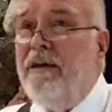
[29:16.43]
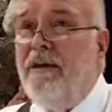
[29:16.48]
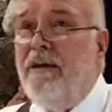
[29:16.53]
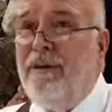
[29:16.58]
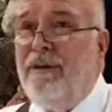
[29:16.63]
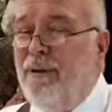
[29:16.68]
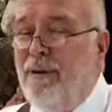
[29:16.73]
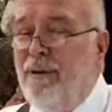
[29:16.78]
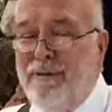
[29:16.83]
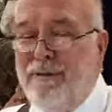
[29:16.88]

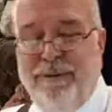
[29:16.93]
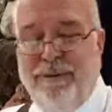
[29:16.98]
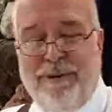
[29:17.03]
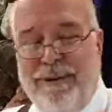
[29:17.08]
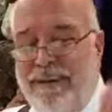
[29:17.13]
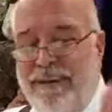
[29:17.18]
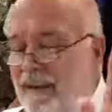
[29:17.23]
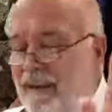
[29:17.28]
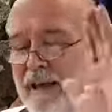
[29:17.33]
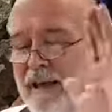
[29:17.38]

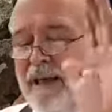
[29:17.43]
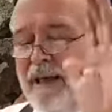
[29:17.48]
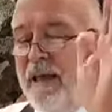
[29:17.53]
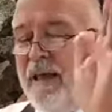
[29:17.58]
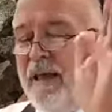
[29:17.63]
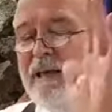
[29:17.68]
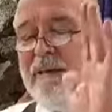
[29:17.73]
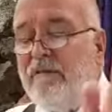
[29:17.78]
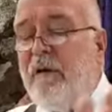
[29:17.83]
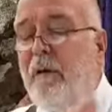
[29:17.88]

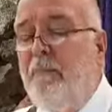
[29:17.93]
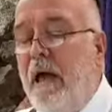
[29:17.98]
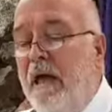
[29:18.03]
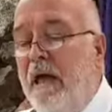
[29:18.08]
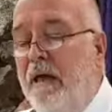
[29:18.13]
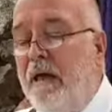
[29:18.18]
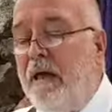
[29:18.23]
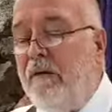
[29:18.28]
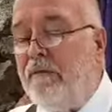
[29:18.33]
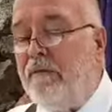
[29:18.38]
It's
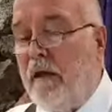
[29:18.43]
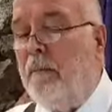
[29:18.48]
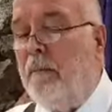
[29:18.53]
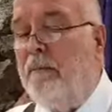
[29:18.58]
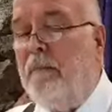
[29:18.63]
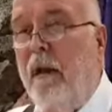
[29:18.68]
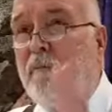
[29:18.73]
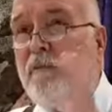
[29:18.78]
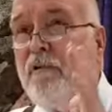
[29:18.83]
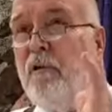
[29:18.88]
amazing.
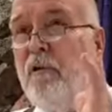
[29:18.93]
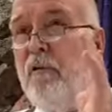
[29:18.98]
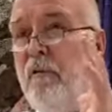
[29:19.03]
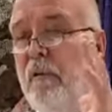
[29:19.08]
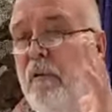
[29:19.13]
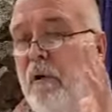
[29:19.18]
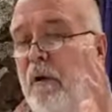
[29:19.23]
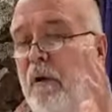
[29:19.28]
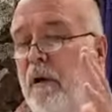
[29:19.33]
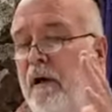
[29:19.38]
I'm so.
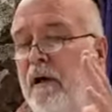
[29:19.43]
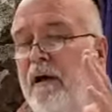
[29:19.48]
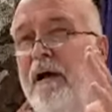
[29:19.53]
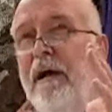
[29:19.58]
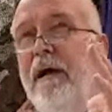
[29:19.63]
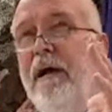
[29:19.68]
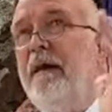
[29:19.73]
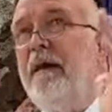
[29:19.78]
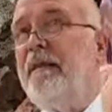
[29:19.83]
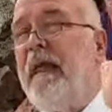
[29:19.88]

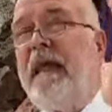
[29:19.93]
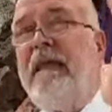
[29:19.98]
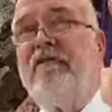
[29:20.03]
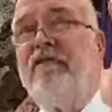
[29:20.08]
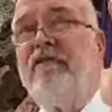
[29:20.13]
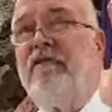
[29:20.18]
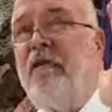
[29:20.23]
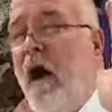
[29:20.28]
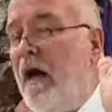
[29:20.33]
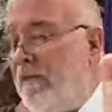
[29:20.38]
They
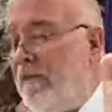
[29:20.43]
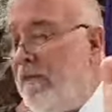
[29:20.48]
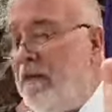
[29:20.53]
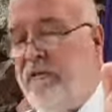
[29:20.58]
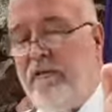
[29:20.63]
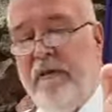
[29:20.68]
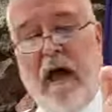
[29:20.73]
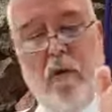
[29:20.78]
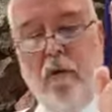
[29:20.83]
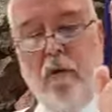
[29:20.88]
thought this
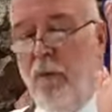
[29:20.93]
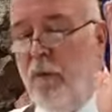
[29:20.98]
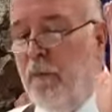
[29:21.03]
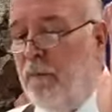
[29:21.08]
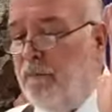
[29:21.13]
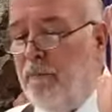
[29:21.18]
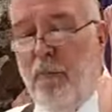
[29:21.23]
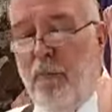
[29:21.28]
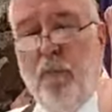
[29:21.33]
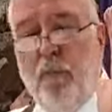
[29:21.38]
out
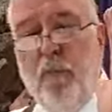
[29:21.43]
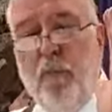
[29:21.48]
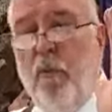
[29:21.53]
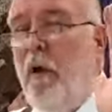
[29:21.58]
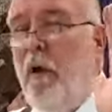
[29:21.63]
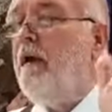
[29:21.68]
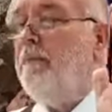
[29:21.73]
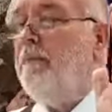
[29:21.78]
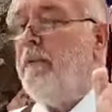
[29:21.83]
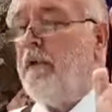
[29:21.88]

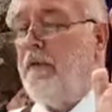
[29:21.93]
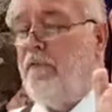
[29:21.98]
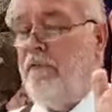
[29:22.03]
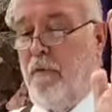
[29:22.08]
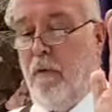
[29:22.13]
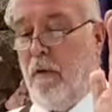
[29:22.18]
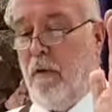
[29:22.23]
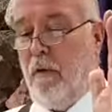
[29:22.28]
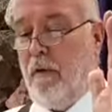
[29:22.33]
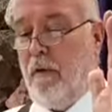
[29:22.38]
way
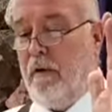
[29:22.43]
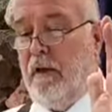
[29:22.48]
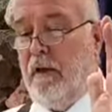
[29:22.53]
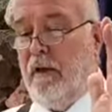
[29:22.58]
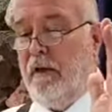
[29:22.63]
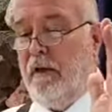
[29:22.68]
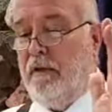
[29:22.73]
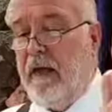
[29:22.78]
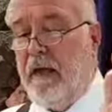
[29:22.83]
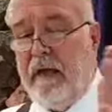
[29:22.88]
before
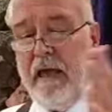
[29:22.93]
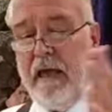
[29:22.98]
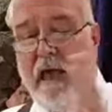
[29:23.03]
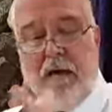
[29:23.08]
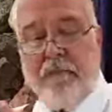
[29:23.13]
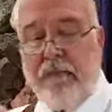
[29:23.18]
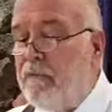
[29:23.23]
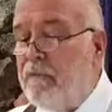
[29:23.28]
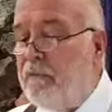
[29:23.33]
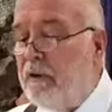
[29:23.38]
they ever
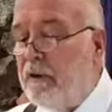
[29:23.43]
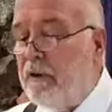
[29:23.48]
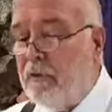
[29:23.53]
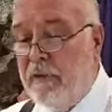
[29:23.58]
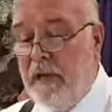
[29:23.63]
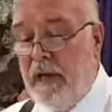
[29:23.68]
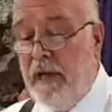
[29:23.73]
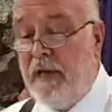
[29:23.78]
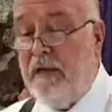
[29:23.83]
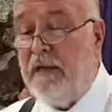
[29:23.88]
even
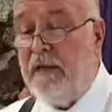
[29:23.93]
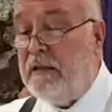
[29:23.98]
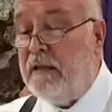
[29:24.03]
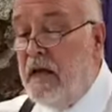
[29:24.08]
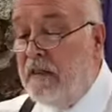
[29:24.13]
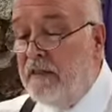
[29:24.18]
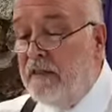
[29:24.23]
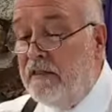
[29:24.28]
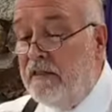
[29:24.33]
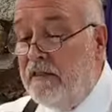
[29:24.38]

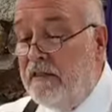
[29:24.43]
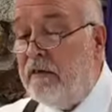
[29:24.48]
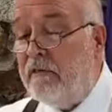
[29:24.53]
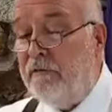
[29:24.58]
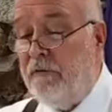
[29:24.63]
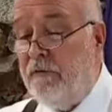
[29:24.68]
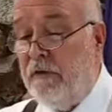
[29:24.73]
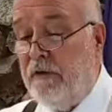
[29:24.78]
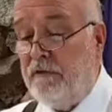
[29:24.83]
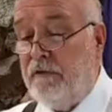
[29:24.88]
created this
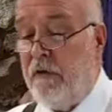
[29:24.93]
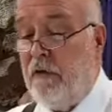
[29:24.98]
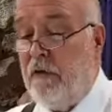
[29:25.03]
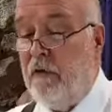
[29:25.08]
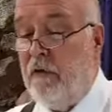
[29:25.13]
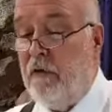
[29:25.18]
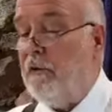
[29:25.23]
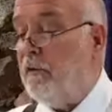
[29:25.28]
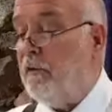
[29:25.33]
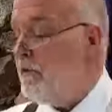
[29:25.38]

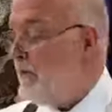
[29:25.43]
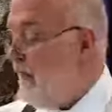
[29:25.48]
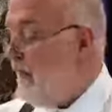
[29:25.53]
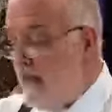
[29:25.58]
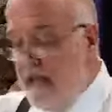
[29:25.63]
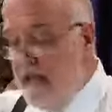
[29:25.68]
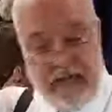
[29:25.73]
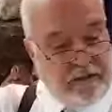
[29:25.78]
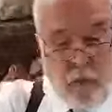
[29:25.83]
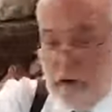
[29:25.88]
physical earth, and
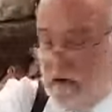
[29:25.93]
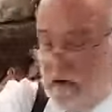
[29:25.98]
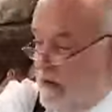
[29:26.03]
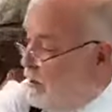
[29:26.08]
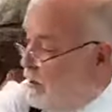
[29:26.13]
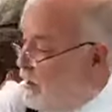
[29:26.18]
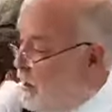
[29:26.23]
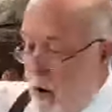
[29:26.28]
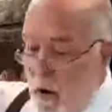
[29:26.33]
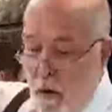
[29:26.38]
it's going to
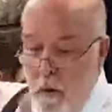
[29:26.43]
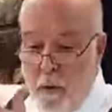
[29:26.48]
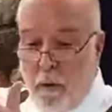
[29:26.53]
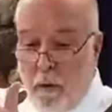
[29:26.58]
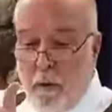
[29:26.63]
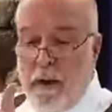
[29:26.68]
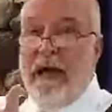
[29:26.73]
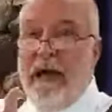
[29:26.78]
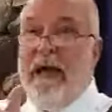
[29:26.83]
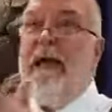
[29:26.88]
go.
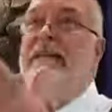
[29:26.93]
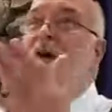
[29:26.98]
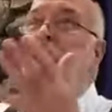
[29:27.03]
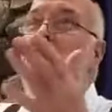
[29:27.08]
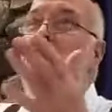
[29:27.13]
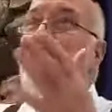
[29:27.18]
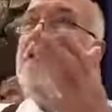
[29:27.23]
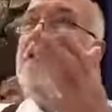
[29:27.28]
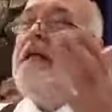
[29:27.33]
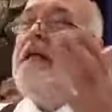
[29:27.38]
It's
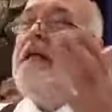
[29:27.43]
only